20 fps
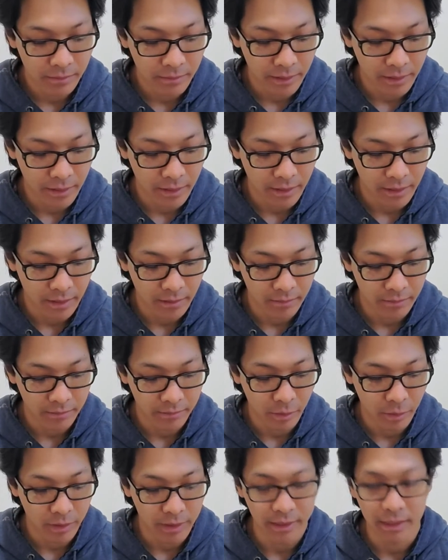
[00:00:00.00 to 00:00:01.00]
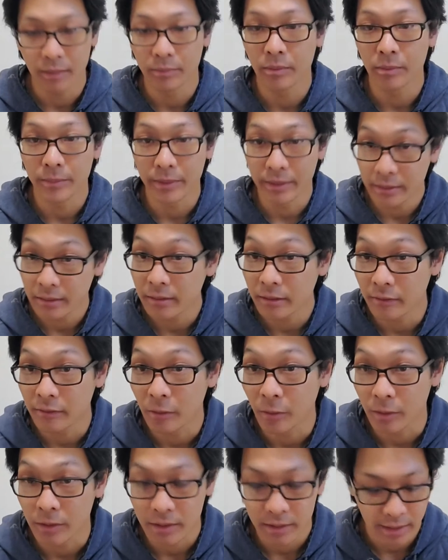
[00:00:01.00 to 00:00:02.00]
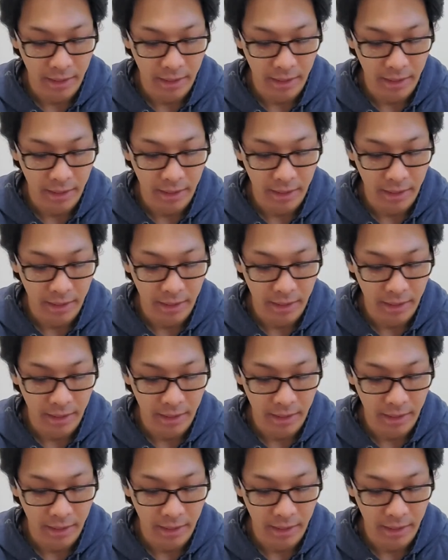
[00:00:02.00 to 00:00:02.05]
supplement, of course,